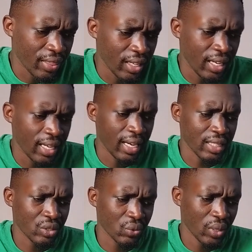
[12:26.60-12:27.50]
the
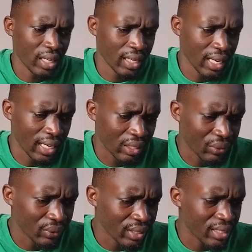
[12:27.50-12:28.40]
last one I'll
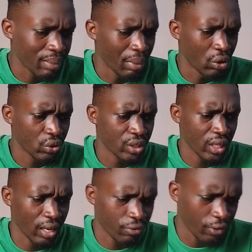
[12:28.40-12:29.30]
talk is about
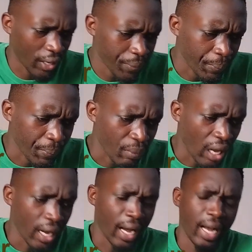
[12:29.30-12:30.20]
sulfur.
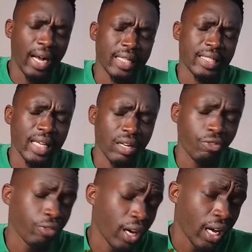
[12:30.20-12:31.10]

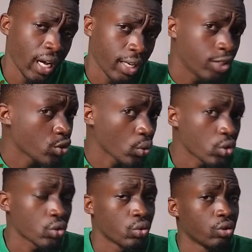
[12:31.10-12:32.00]
Sulfur is
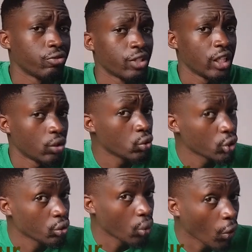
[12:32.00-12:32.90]
also good for the root
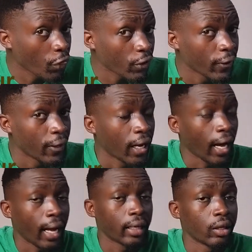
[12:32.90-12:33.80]
growth
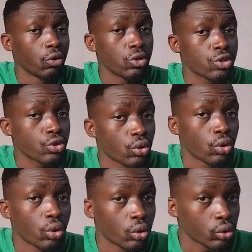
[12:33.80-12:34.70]
and
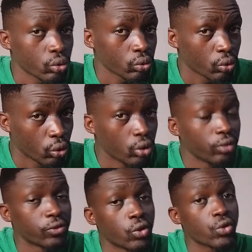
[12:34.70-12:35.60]
also good
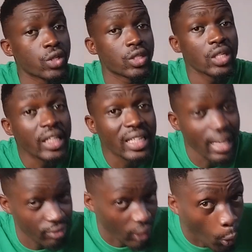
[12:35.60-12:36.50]
for seed
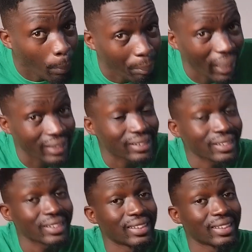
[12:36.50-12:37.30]
development.